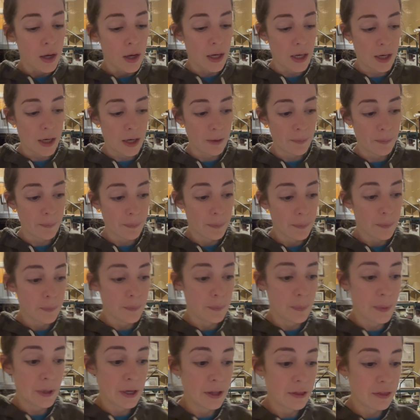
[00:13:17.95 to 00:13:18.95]

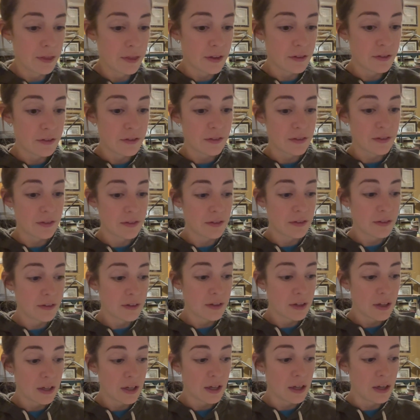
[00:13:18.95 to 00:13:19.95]
But this
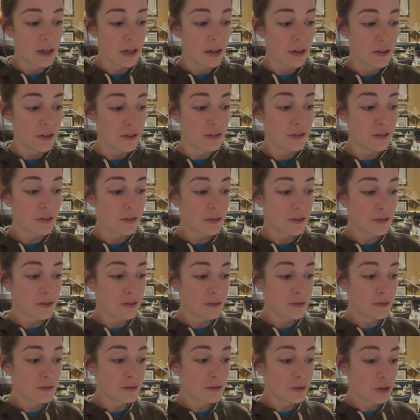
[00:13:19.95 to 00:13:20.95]
is
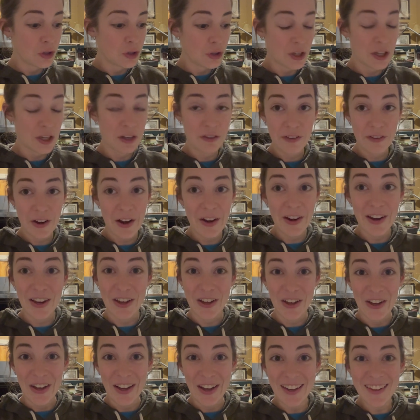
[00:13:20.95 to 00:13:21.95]
looking very
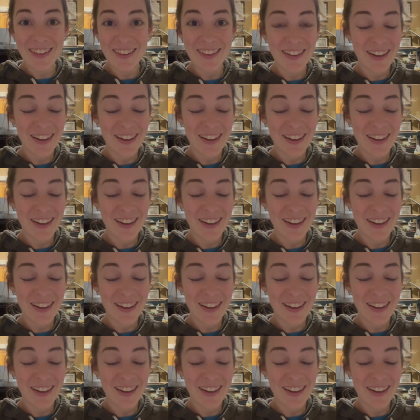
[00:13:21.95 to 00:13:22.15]
good,